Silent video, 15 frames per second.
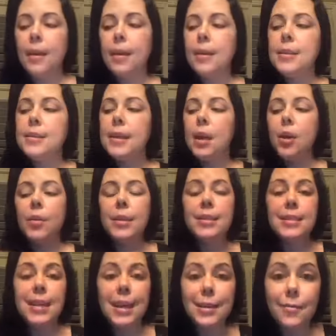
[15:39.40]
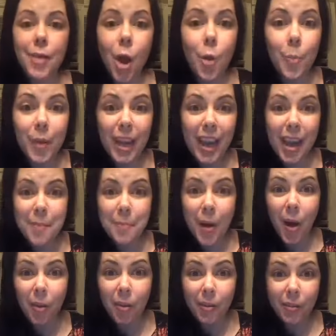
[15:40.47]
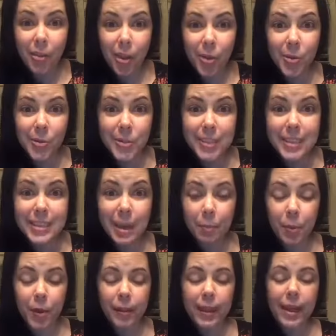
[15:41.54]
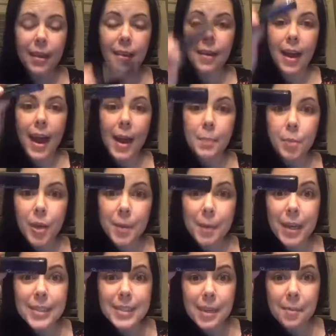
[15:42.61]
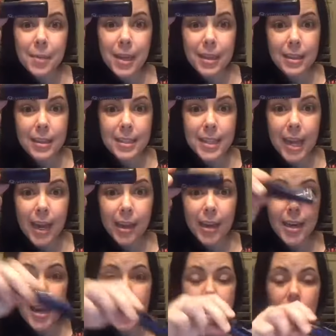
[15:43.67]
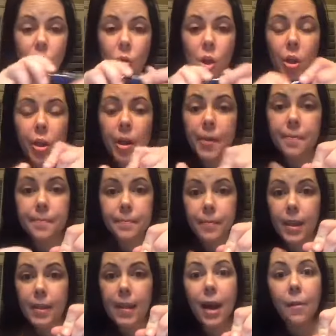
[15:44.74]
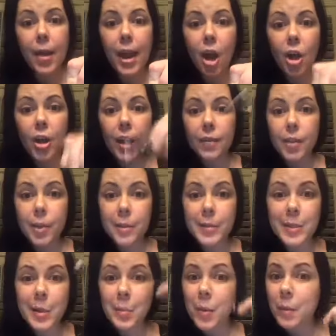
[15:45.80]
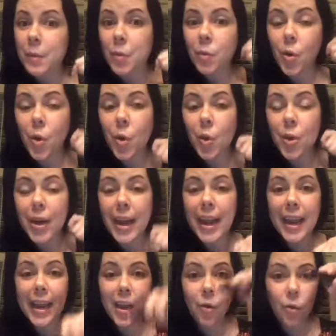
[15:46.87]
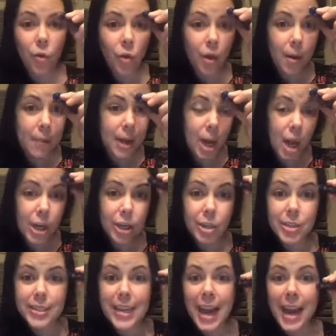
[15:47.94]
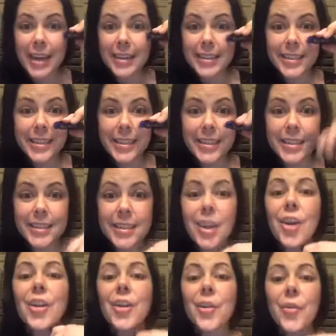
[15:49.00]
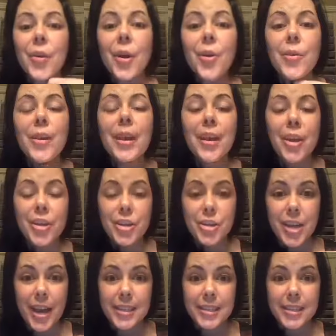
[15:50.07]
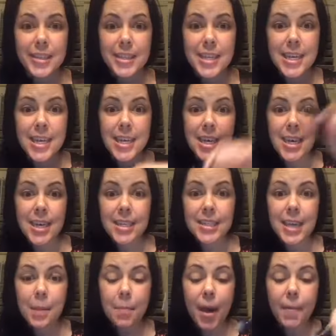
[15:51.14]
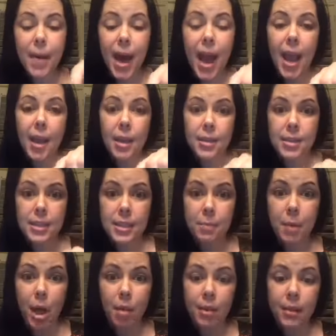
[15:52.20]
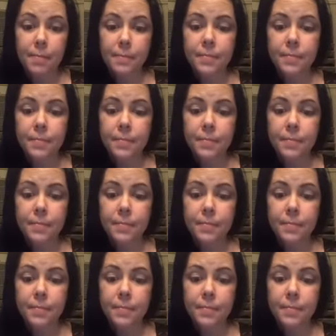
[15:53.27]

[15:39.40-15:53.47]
So instead of opening up all of those separately, I pre-mix them in this handy dandy roller. That way all you have to do is open up the roller and rub it on your sinuses and on your throat and on your chest. And say bye-bye to the pollen.